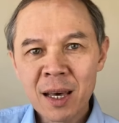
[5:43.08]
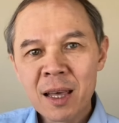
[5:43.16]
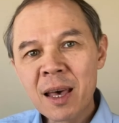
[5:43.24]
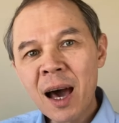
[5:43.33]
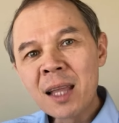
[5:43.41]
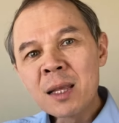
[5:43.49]

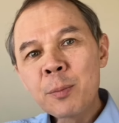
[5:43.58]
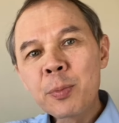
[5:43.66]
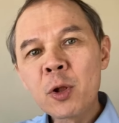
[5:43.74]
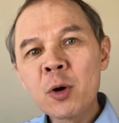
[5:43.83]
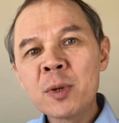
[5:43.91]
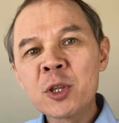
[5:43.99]
The
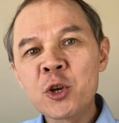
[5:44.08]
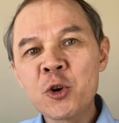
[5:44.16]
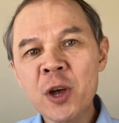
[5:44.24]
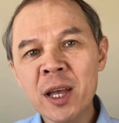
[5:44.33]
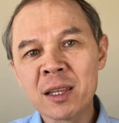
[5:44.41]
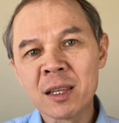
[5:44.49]
unemployment
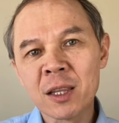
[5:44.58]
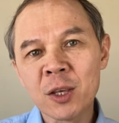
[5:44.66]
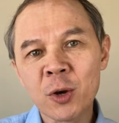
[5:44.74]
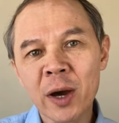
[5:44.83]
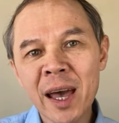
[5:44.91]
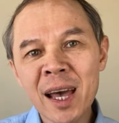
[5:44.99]
rate in the
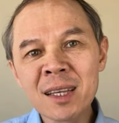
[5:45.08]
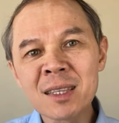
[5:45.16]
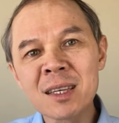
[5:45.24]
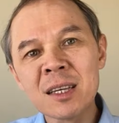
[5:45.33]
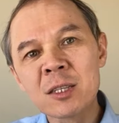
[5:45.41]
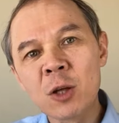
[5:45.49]

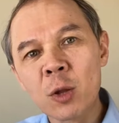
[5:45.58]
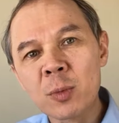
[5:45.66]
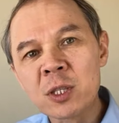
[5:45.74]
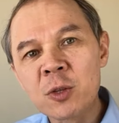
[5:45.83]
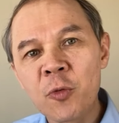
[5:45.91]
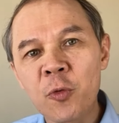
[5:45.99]
US is
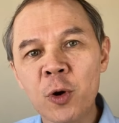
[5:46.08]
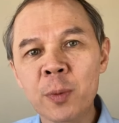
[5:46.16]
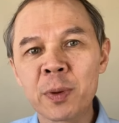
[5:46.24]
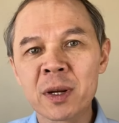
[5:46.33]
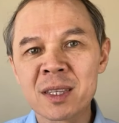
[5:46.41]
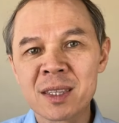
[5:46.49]
almost
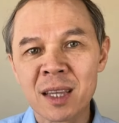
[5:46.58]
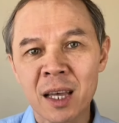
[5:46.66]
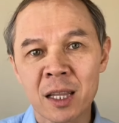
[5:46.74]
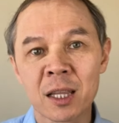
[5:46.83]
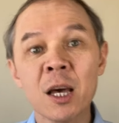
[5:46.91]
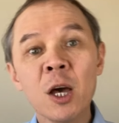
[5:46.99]

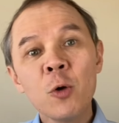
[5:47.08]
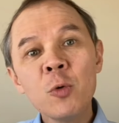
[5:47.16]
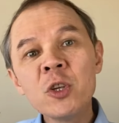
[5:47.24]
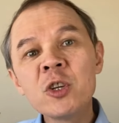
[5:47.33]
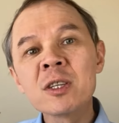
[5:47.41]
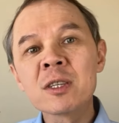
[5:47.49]
4%,
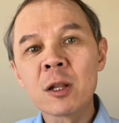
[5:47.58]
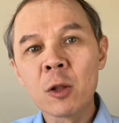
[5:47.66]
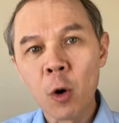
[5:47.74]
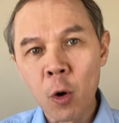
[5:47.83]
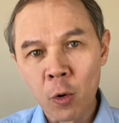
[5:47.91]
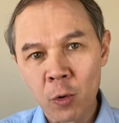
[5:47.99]
which is
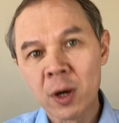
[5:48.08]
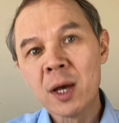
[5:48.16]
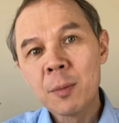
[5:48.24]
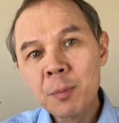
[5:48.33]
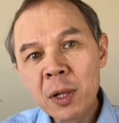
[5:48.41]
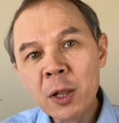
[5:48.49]
low,
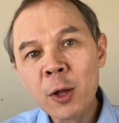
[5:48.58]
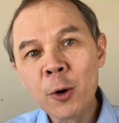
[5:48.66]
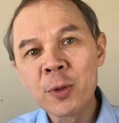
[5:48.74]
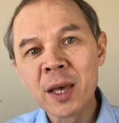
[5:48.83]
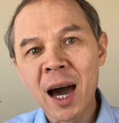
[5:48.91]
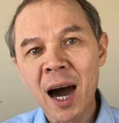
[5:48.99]

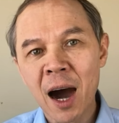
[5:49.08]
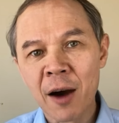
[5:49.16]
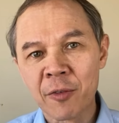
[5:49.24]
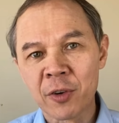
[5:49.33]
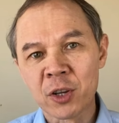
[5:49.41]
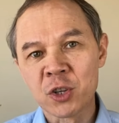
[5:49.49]
below the
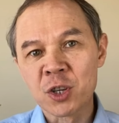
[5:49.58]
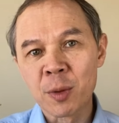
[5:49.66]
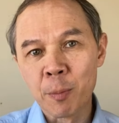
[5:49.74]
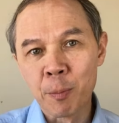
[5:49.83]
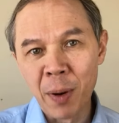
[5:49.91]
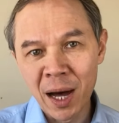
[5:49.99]
average,
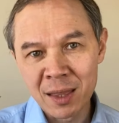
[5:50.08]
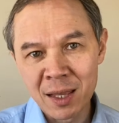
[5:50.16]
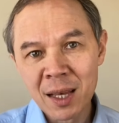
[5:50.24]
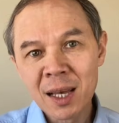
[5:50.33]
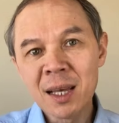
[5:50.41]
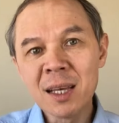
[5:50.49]
but
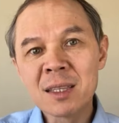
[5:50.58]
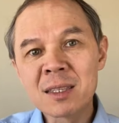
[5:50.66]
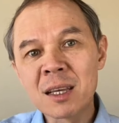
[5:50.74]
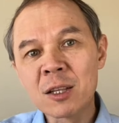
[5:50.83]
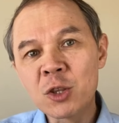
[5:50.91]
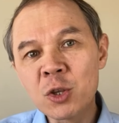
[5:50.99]

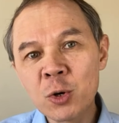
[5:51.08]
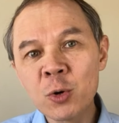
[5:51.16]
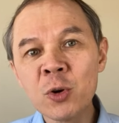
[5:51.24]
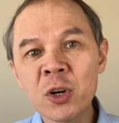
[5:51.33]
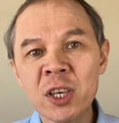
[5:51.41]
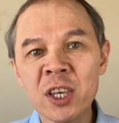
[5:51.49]
it's a
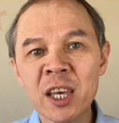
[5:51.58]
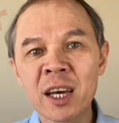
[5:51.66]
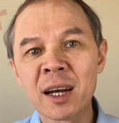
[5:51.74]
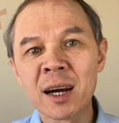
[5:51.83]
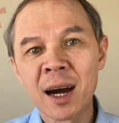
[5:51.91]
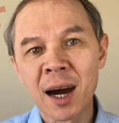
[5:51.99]

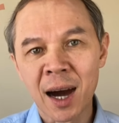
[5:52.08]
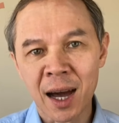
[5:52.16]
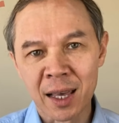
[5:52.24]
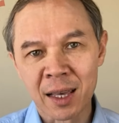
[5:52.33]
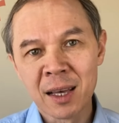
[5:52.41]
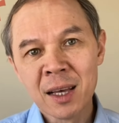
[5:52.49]
two-year
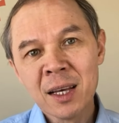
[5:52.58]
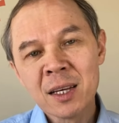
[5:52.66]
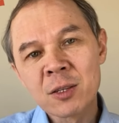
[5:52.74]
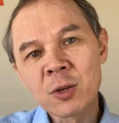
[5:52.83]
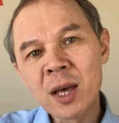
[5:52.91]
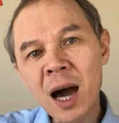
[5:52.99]
high.
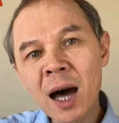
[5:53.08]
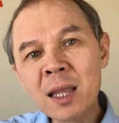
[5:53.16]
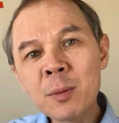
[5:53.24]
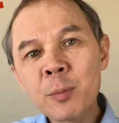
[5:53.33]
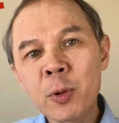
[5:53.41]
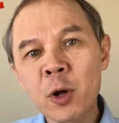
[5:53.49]
So the
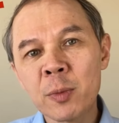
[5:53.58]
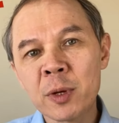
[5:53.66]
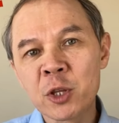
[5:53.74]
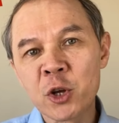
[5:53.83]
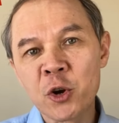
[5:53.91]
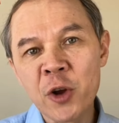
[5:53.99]

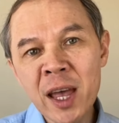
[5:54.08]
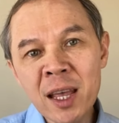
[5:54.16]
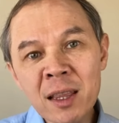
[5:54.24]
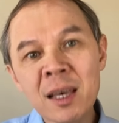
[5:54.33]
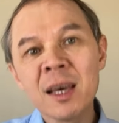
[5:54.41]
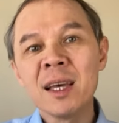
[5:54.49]
unemployment
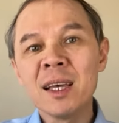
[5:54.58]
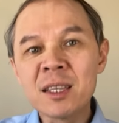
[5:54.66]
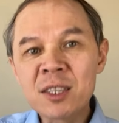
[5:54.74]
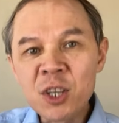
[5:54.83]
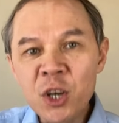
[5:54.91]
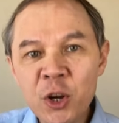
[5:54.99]
rate
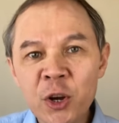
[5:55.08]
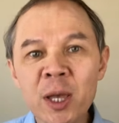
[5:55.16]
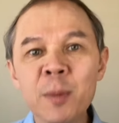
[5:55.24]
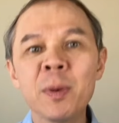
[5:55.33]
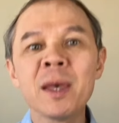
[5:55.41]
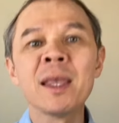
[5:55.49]
is
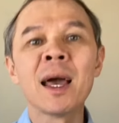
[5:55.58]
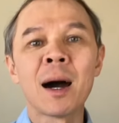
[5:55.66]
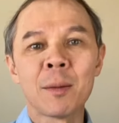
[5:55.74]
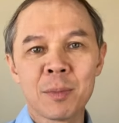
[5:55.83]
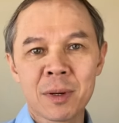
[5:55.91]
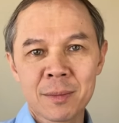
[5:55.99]
creeping
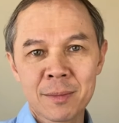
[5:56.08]
up.